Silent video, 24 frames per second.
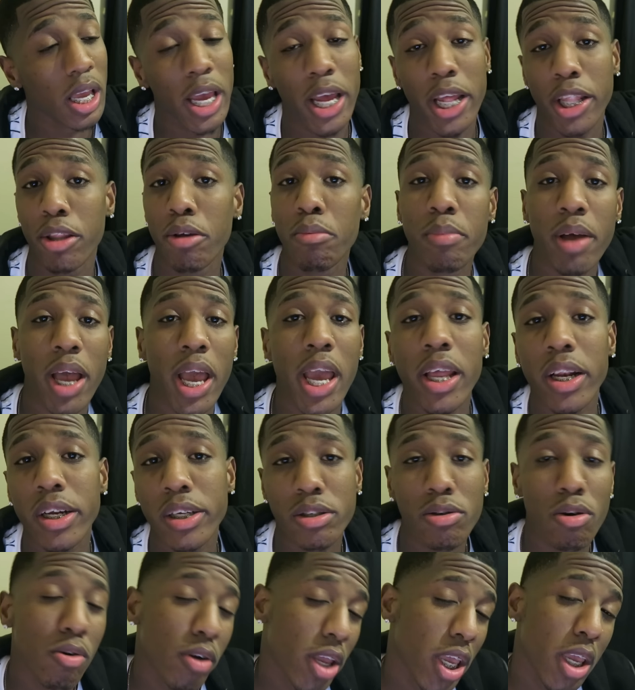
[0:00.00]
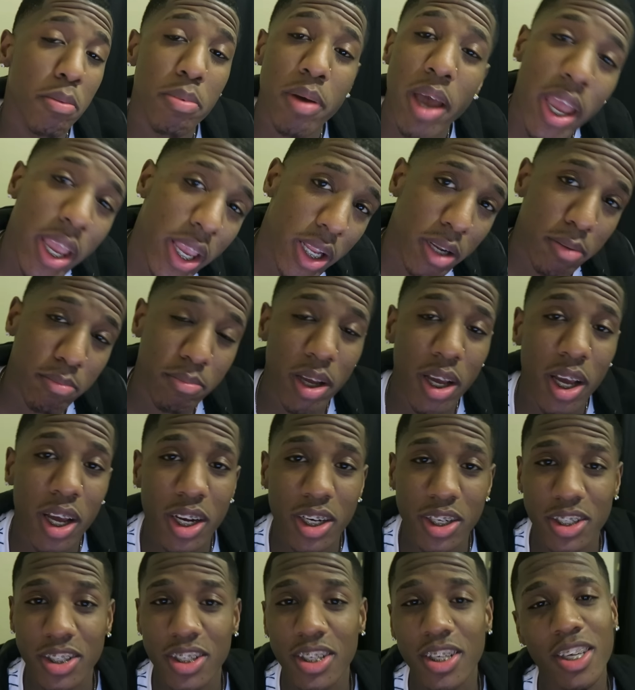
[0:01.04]
And them haters gonna keep hating,
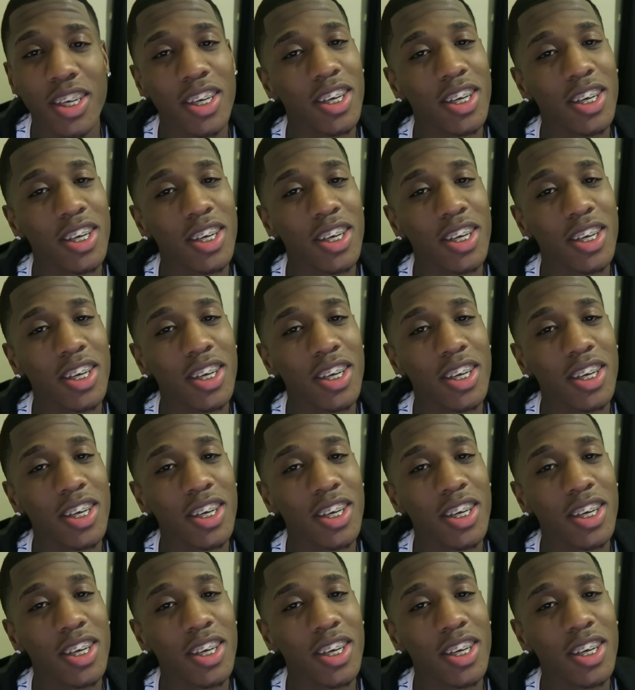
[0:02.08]
man.